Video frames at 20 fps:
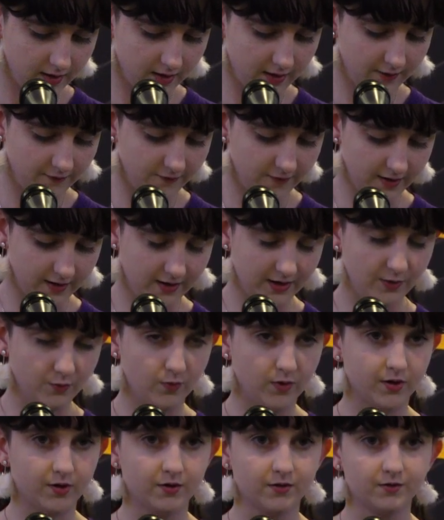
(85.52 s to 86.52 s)
if
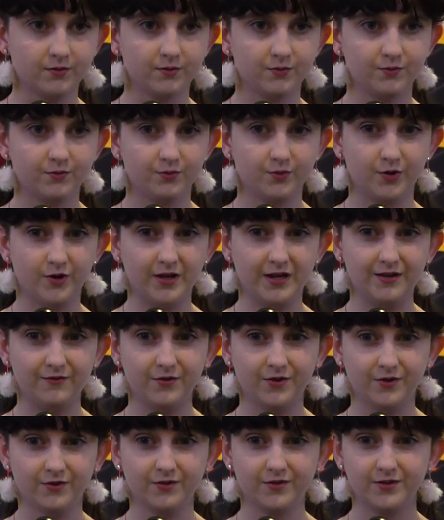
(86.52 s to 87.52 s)
anyone were to
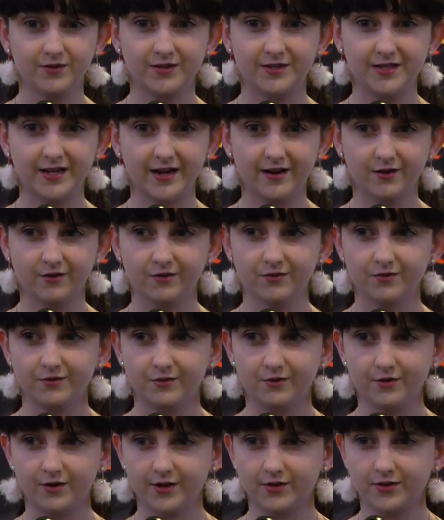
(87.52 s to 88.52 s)
even dare
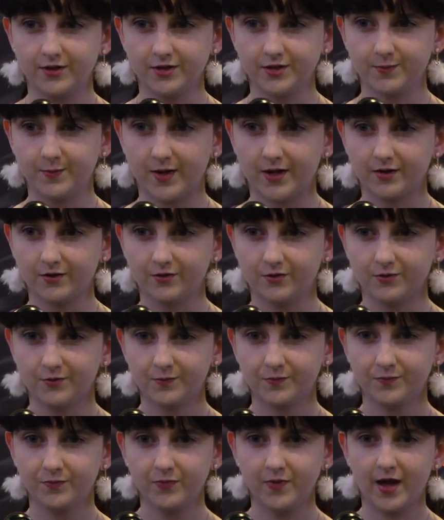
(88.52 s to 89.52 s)
look at this bottle,
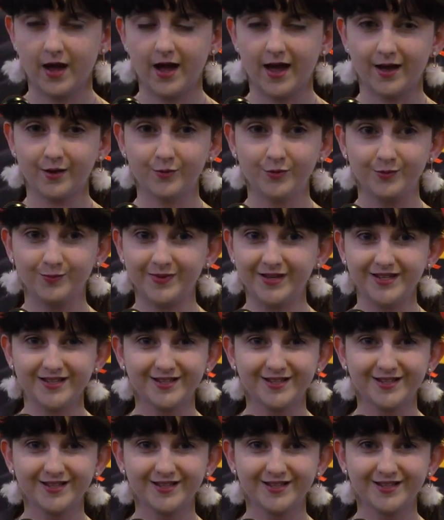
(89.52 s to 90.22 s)
I would be